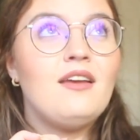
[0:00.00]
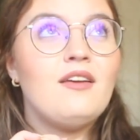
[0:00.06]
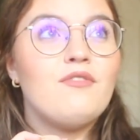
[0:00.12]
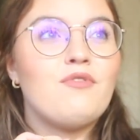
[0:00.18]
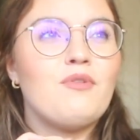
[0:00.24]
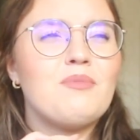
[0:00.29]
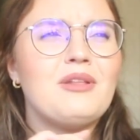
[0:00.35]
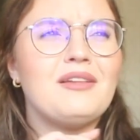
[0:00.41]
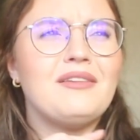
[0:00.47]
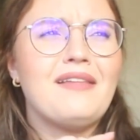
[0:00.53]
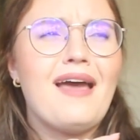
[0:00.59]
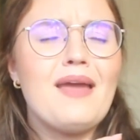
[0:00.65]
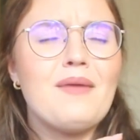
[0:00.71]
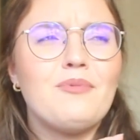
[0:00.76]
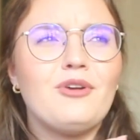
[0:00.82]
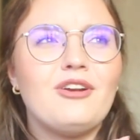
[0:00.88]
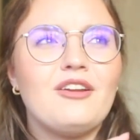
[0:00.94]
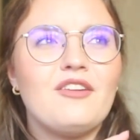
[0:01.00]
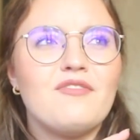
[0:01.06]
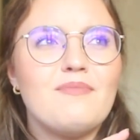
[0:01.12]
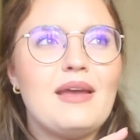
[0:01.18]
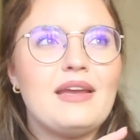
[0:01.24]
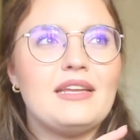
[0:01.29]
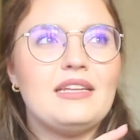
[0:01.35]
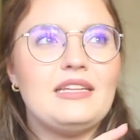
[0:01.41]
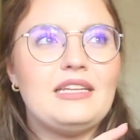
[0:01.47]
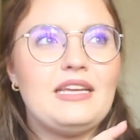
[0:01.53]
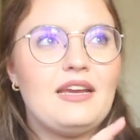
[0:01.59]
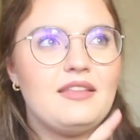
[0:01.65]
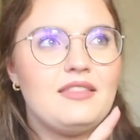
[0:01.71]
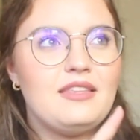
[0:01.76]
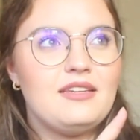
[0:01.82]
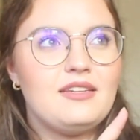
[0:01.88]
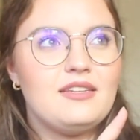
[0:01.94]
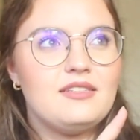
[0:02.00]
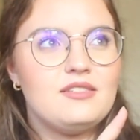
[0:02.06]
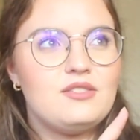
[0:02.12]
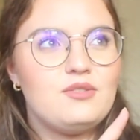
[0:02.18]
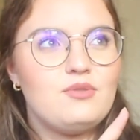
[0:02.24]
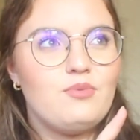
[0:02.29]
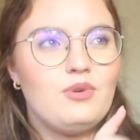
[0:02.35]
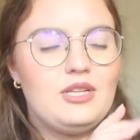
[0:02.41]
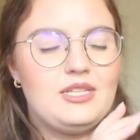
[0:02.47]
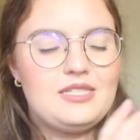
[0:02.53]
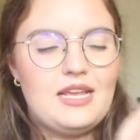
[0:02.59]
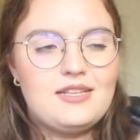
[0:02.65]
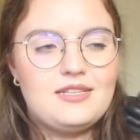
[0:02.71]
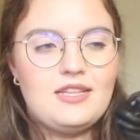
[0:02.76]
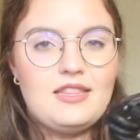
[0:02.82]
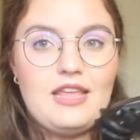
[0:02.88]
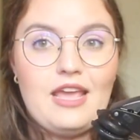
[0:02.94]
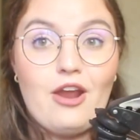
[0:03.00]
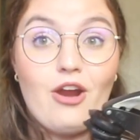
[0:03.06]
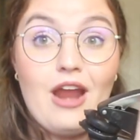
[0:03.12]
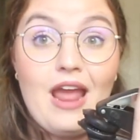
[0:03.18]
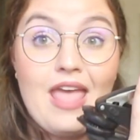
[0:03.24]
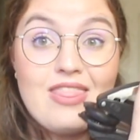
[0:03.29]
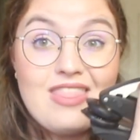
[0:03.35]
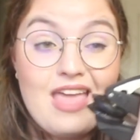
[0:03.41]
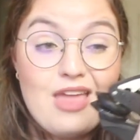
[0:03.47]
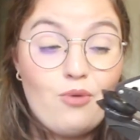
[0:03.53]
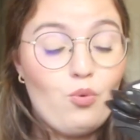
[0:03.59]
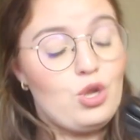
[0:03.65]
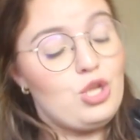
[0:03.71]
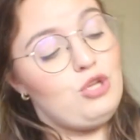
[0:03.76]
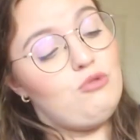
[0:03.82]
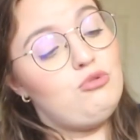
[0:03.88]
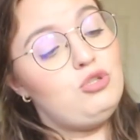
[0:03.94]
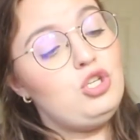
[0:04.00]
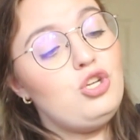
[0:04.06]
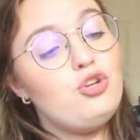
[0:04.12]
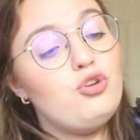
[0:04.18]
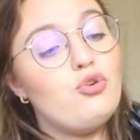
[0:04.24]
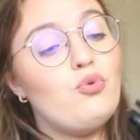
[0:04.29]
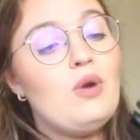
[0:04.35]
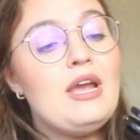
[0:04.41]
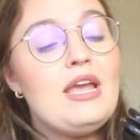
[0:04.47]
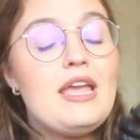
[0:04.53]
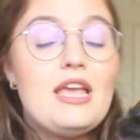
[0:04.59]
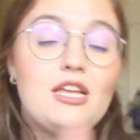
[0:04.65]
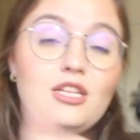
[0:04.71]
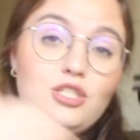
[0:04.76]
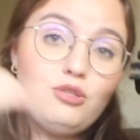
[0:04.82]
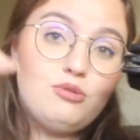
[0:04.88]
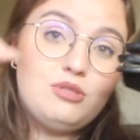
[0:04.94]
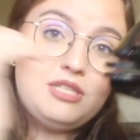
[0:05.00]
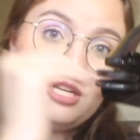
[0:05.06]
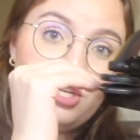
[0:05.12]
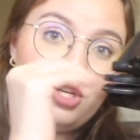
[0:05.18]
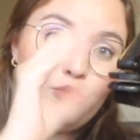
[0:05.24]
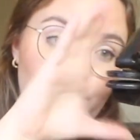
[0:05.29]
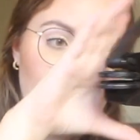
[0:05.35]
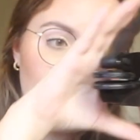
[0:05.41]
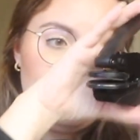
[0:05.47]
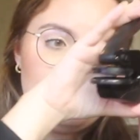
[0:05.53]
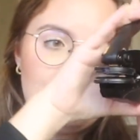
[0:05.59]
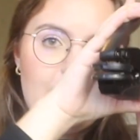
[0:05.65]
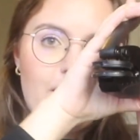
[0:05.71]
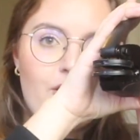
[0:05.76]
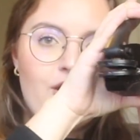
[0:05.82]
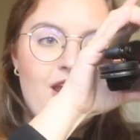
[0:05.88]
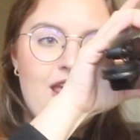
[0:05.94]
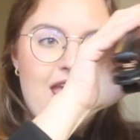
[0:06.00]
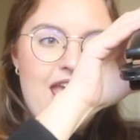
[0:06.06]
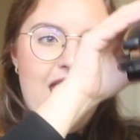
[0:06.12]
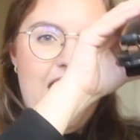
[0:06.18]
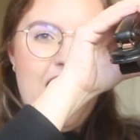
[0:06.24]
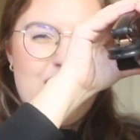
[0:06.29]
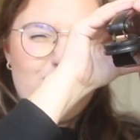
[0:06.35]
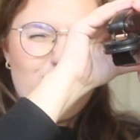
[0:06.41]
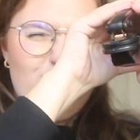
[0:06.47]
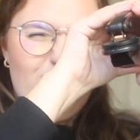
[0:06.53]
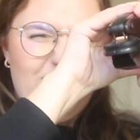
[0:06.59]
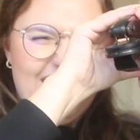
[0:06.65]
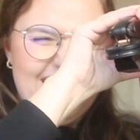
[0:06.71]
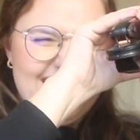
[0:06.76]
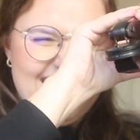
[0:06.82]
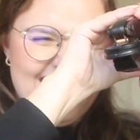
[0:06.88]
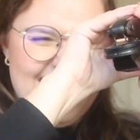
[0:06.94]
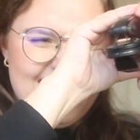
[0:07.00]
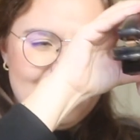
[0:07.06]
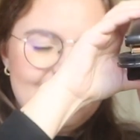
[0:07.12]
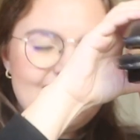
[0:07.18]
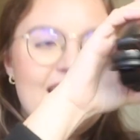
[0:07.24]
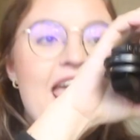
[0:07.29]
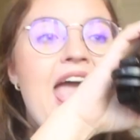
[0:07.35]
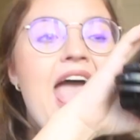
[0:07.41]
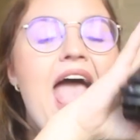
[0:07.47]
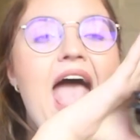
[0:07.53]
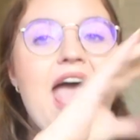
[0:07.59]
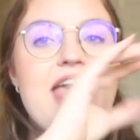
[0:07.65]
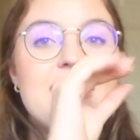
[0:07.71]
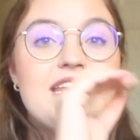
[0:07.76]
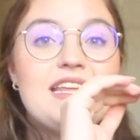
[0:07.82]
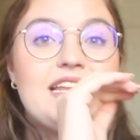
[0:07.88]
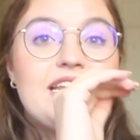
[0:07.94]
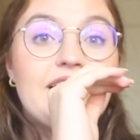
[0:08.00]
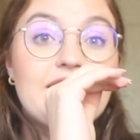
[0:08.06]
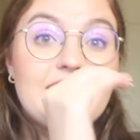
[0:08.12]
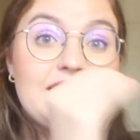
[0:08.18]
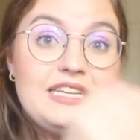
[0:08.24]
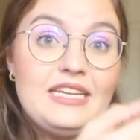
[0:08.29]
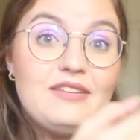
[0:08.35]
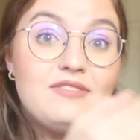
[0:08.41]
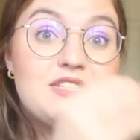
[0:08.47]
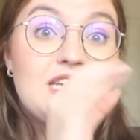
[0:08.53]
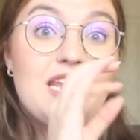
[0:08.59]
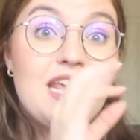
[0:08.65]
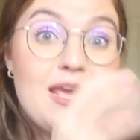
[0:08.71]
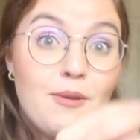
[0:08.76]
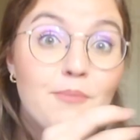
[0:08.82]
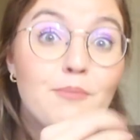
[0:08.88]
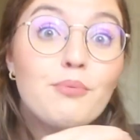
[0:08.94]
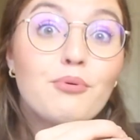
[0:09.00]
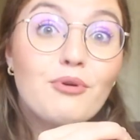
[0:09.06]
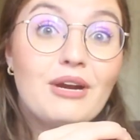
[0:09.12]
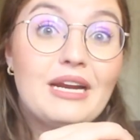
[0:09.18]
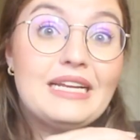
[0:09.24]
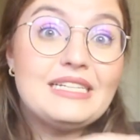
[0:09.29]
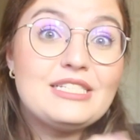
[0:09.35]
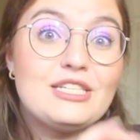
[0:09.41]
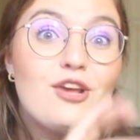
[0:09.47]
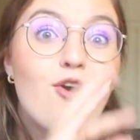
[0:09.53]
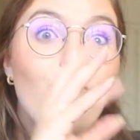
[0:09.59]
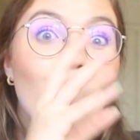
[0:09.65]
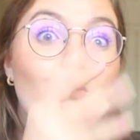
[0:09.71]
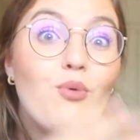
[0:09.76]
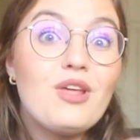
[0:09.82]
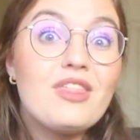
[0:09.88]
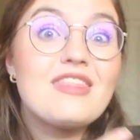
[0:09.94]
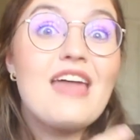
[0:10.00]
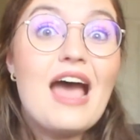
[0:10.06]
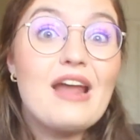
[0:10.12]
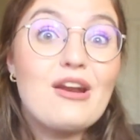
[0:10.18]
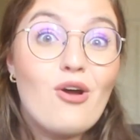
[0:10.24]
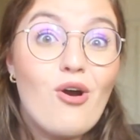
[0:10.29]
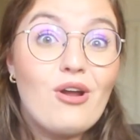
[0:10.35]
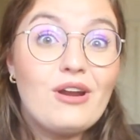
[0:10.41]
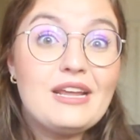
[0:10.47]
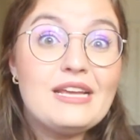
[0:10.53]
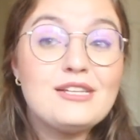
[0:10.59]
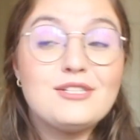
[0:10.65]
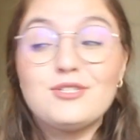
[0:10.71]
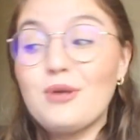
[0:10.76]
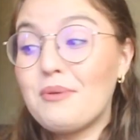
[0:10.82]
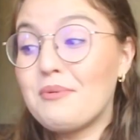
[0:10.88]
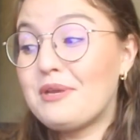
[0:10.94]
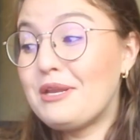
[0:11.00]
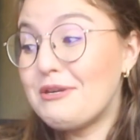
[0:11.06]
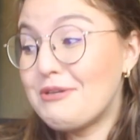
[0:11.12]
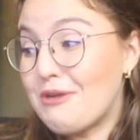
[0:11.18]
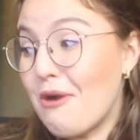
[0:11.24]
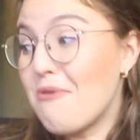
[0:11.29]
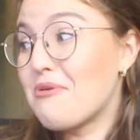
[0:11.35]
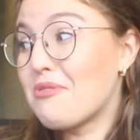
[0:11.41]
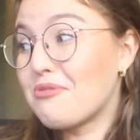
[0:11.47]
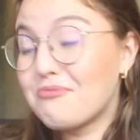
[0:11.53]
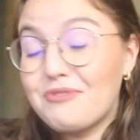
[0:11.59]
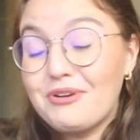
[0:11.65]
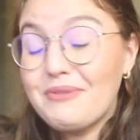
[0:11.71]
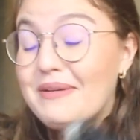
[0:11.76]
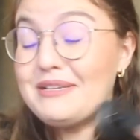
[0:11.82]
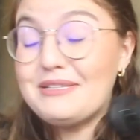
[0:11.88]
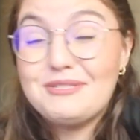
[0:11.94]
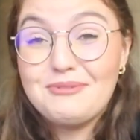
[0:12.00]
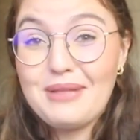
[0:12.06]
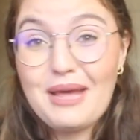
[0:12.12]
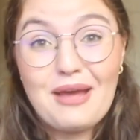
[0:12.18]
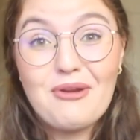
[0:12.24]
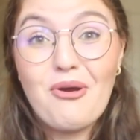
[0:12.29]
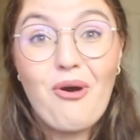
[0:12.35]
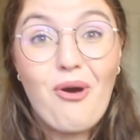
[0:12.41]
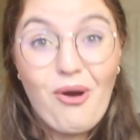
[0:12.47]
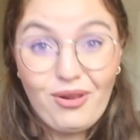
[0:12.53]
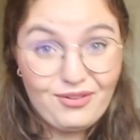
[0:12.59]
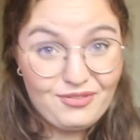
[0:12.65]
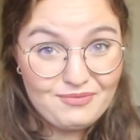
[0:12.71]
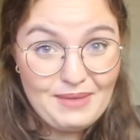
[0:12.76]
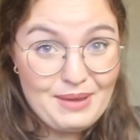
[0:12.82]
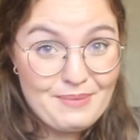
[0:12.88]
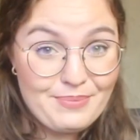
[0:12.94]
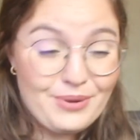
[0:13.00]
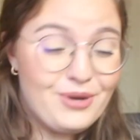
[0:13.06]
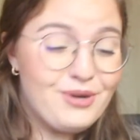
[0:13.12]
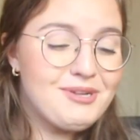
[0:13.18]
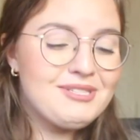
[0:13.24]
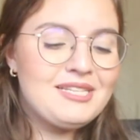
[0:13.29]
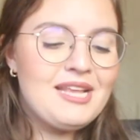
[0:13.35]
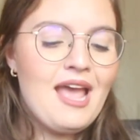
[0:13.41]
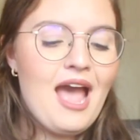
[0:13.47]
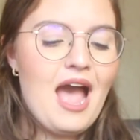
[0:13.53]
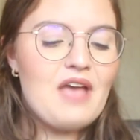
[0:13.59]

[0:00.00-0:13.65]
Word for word: from the library of Megan Lee, I think is what it says in there. And then what you do is you stick your book in there and you go like this and it leaves an imprint with that on it. So I can go through and do that on all of my books.